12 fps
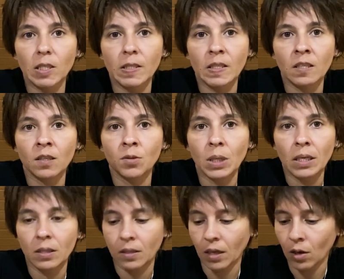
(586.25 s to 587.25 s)
it's going to
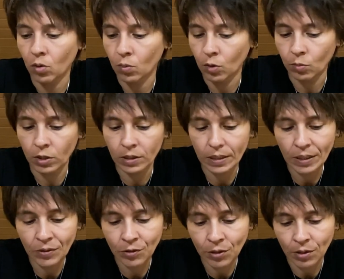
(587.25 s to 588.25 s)
create a tower moment.
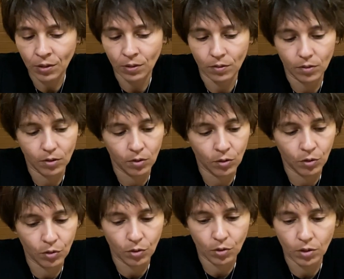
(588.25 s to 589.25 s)
Either
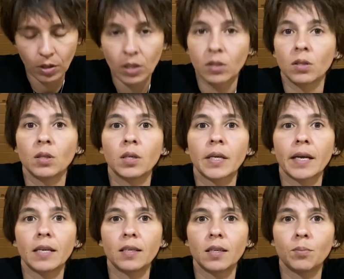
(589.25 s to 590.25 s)
you're going to look
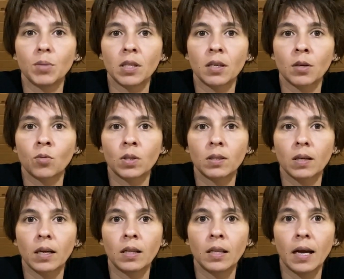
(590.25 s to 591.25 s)
at it and be like, what
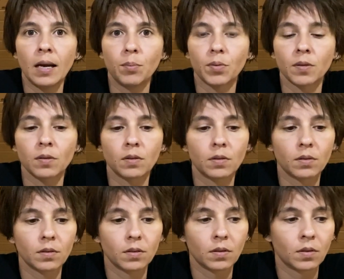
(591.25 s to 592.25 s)
the hell happened?
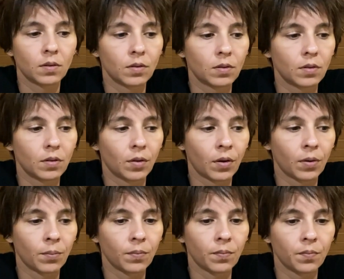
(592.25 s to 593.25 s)

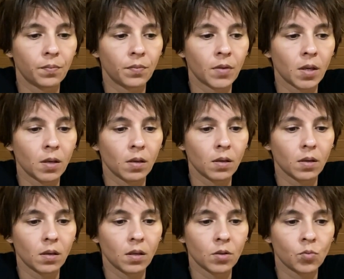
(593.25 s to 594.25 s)
Um...
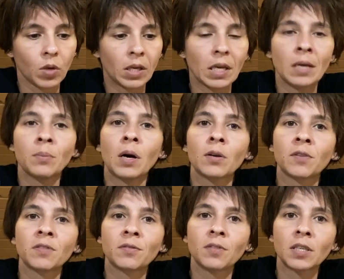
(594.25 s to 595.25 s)
Because we came out
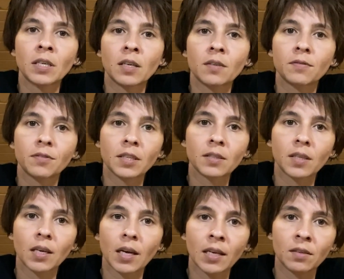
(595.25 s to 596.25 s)
of a very
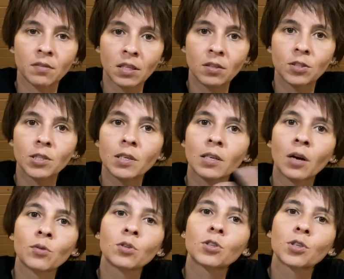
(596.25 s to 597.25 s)
conflicting kind of energy and
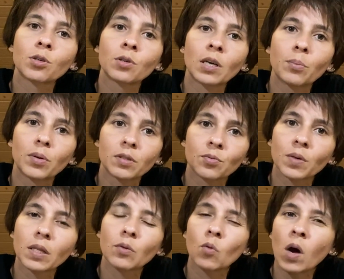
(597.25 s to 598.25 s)
now you're showing up as
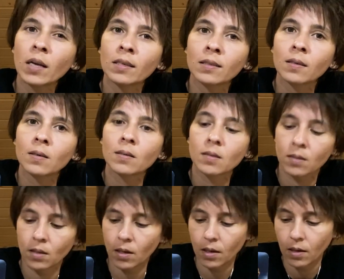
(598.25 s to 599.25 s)
really wanting this.
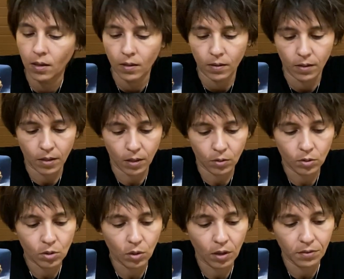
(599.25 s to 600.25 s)
you know,
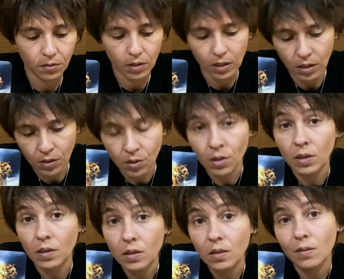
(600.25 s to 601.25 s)
so I,
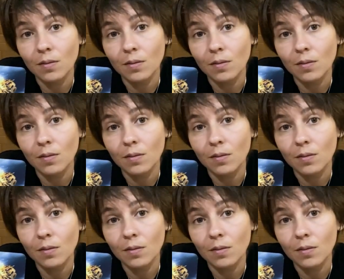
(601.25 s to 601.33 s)
either